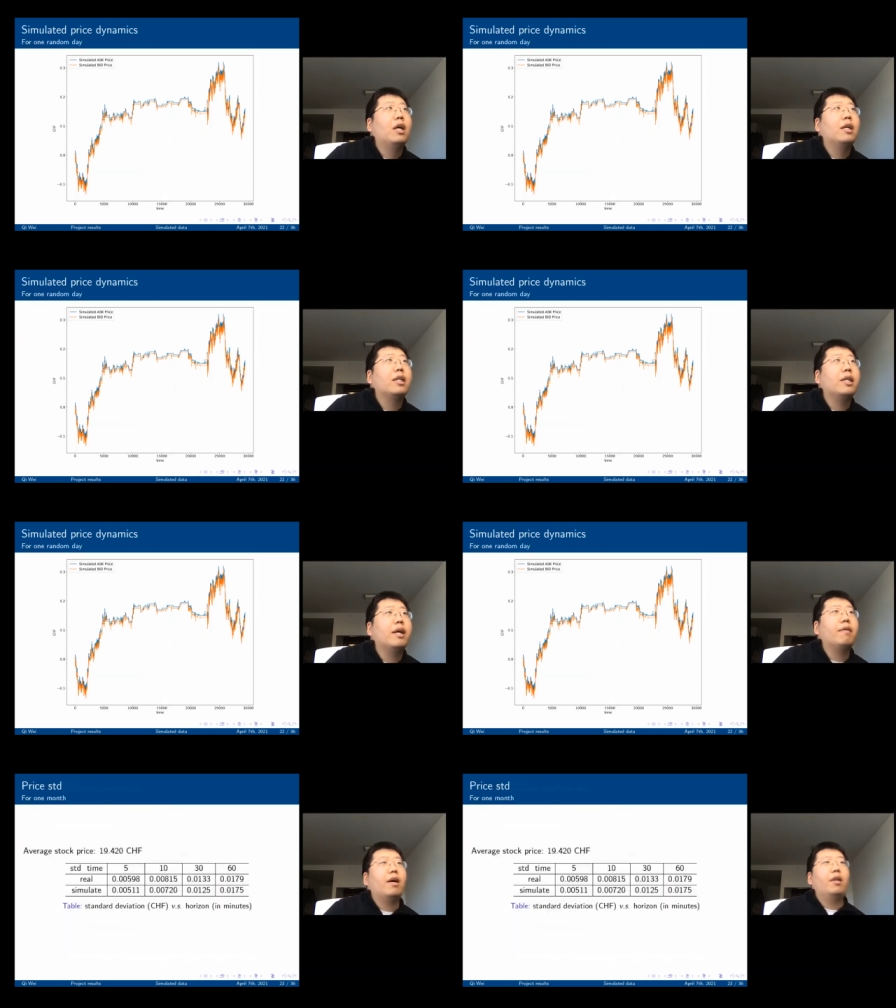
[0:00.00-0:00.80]

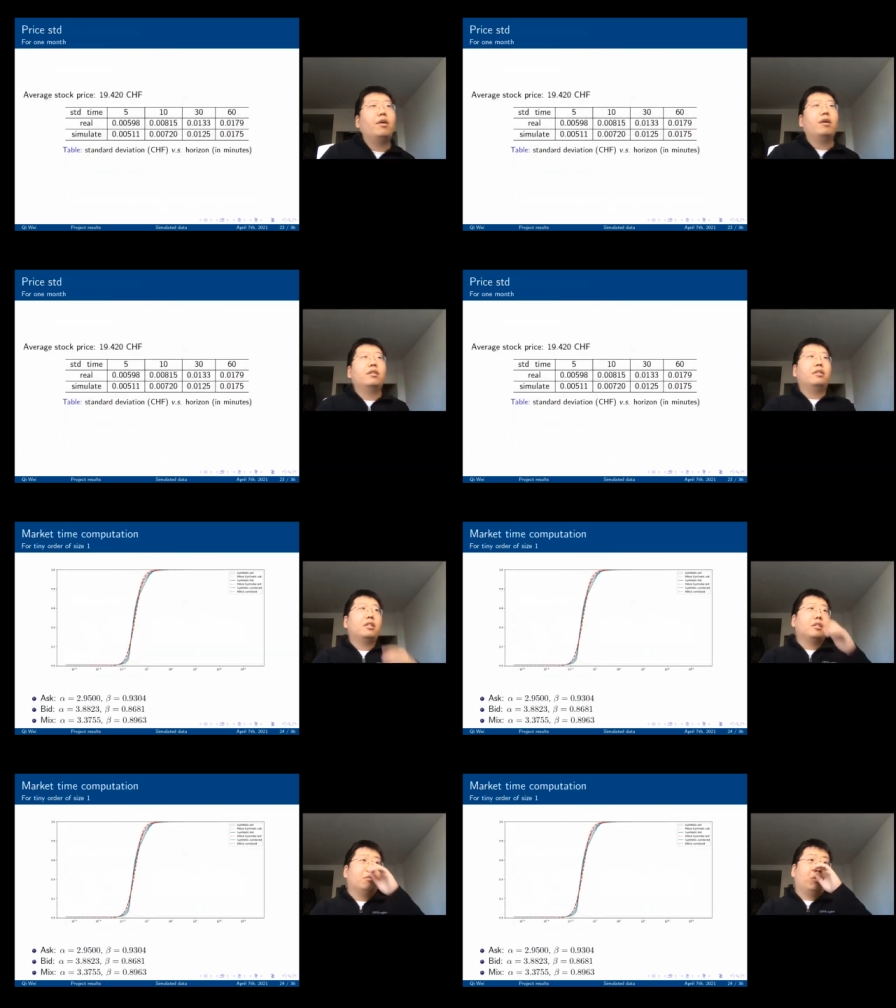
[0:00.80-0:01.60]
Yeah, and this
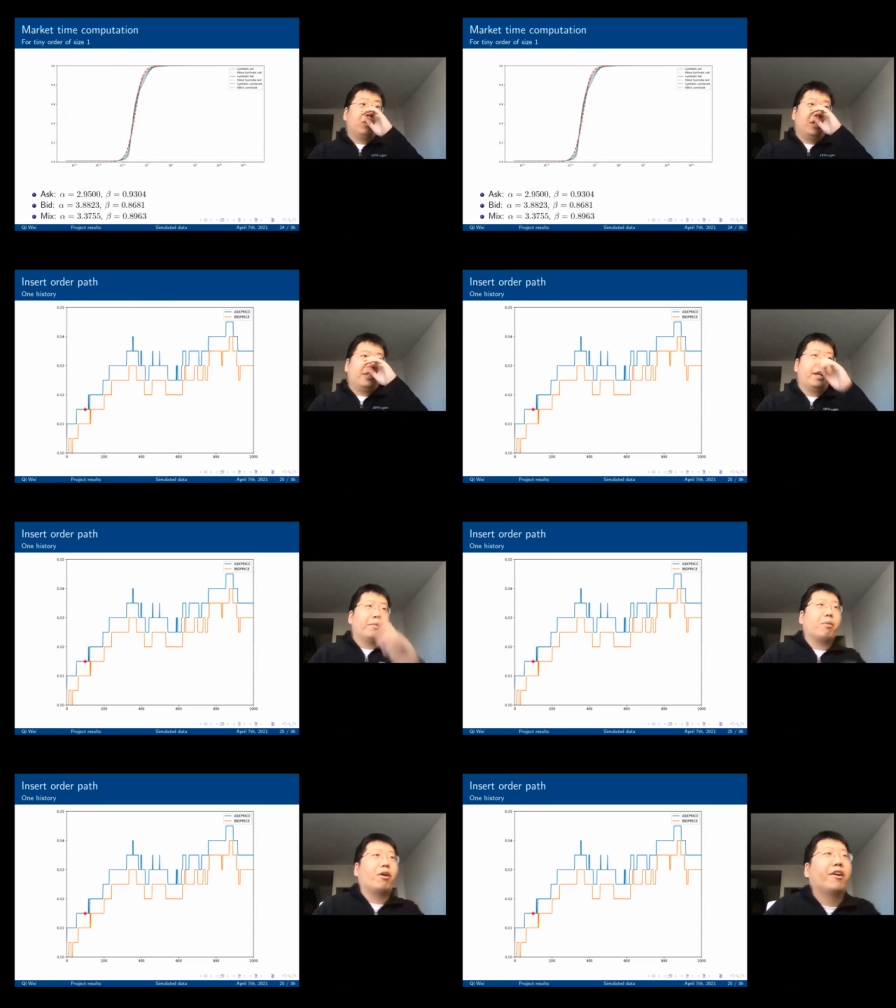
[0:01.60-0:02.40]
is the most
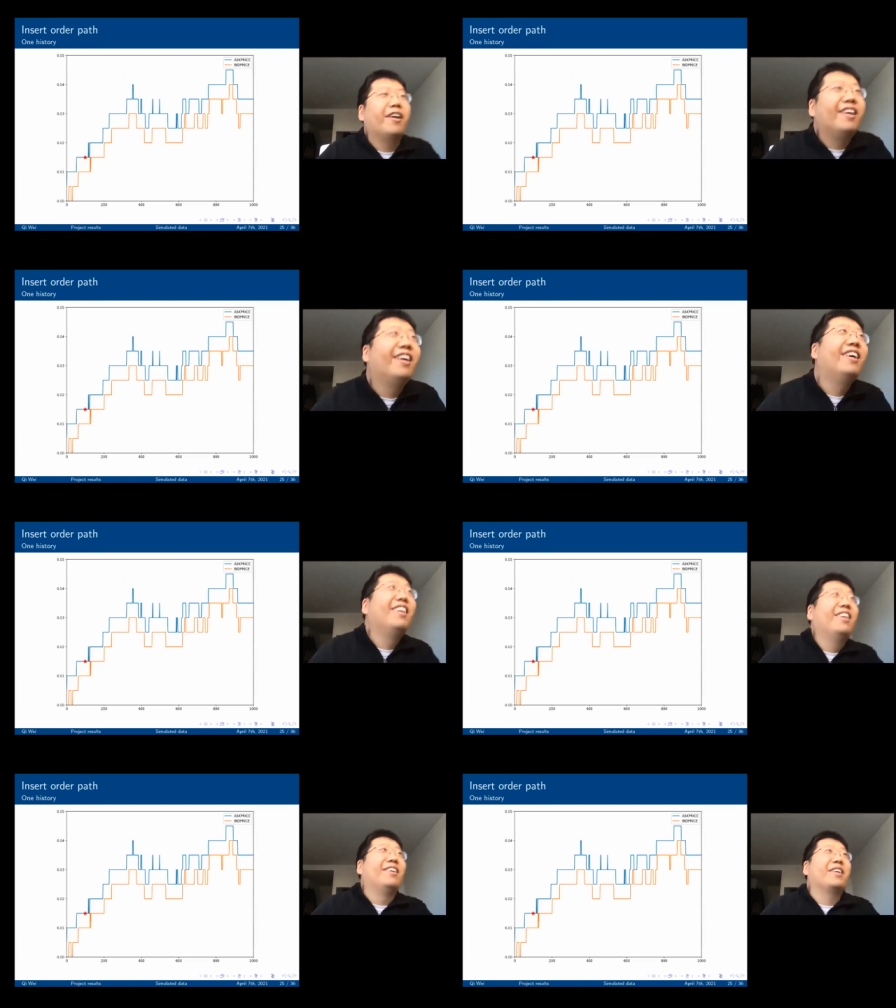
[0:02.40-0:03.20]
exciting part.
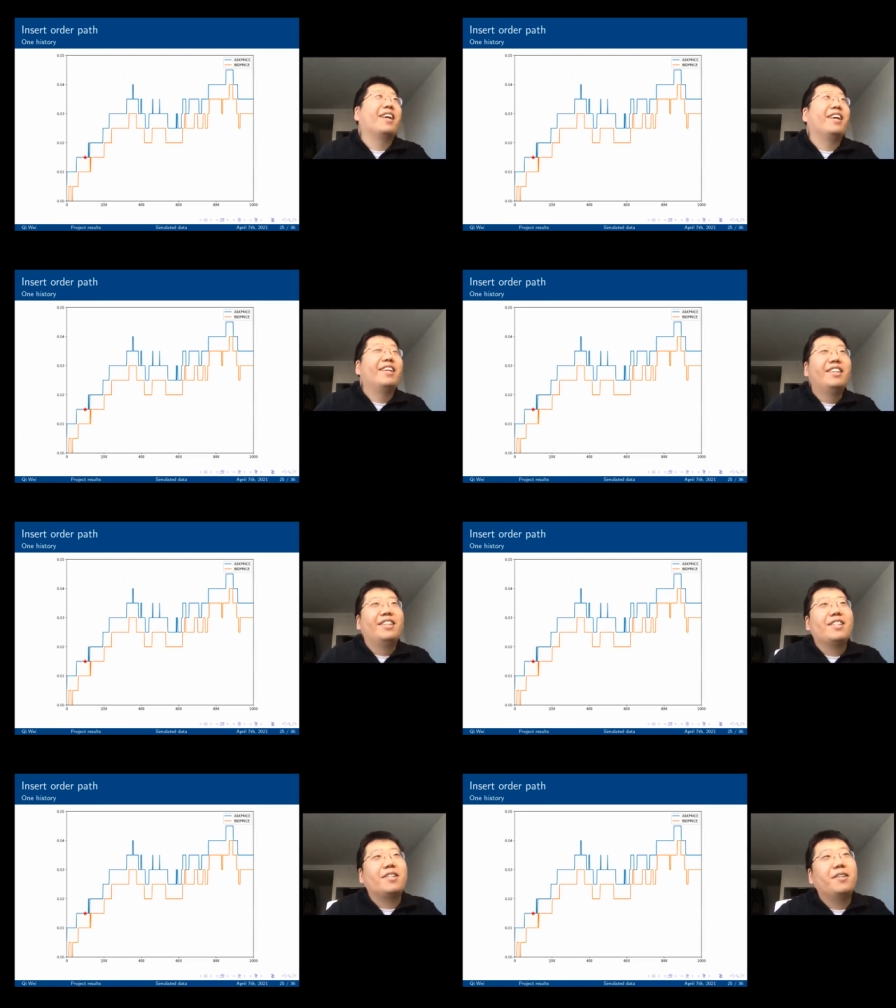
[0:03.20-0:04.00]
Okay,
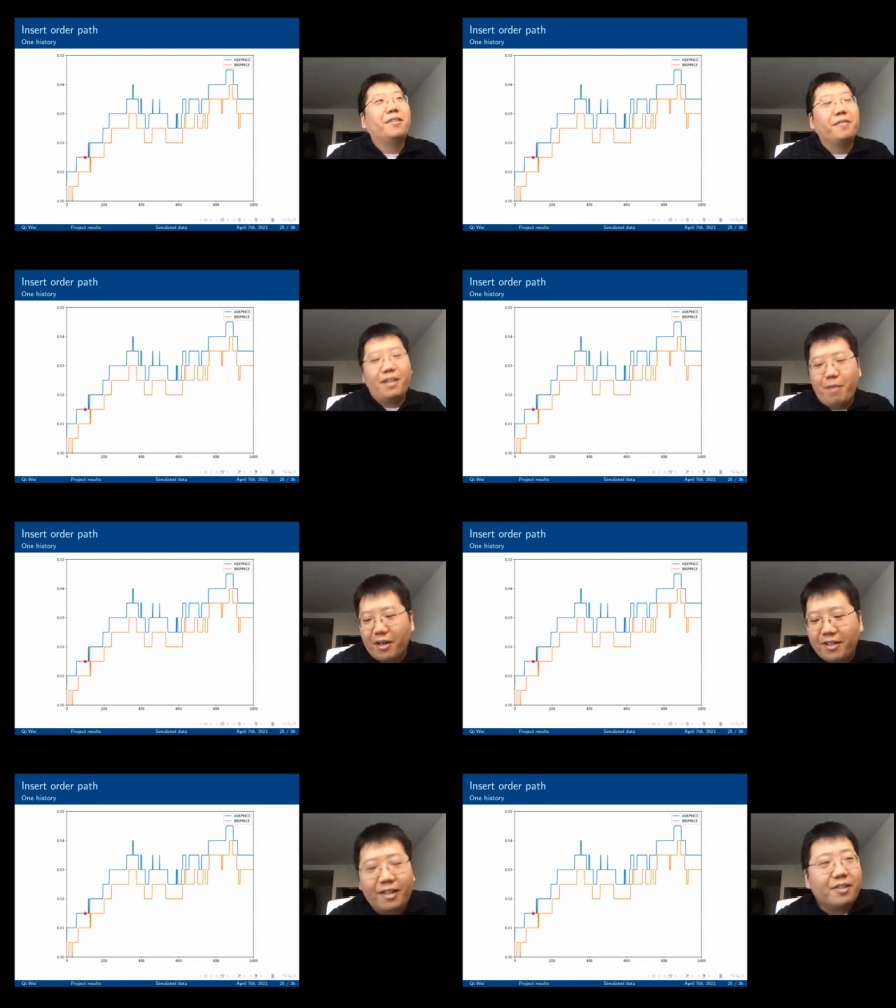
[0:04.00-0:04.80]
so
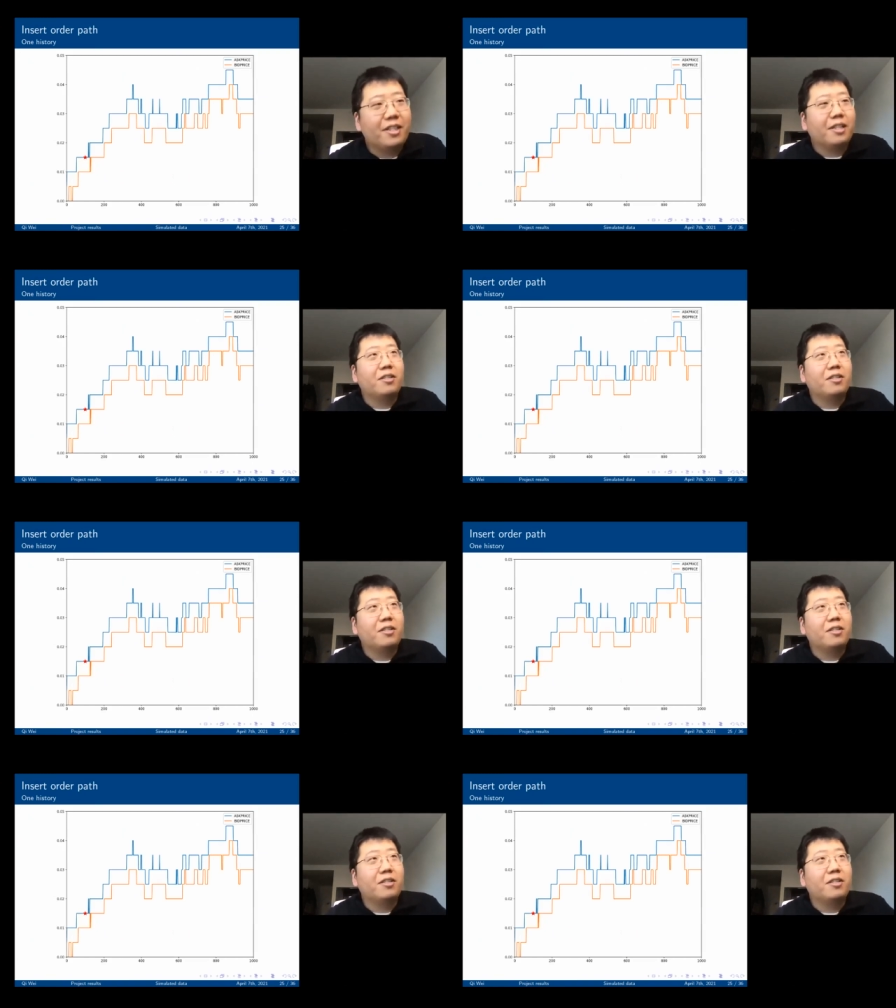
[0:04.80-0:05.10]
imagine that this